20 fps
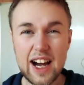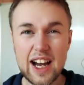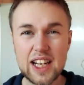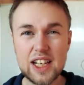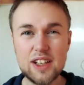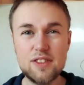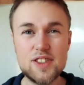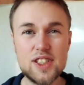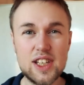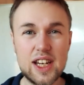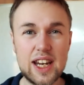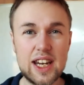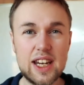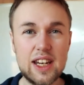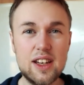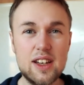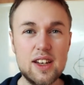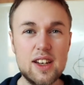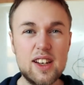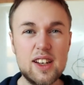
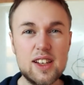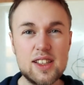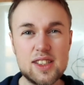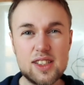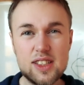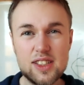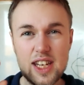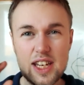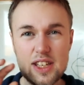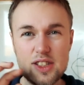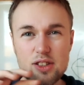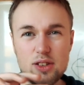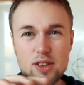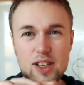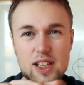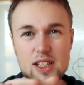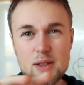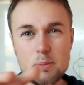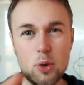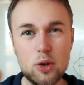INFJ's
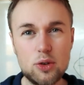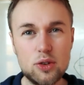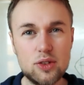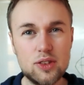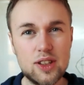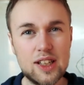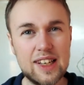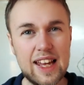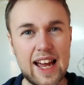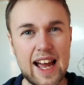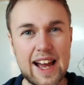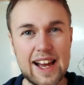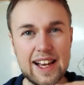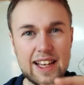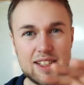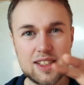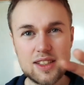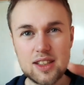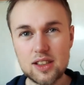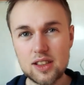gesturing is more
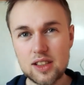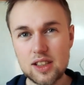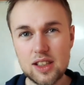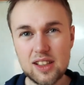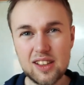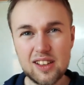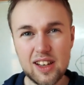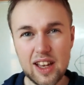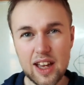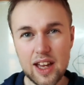relaxed, and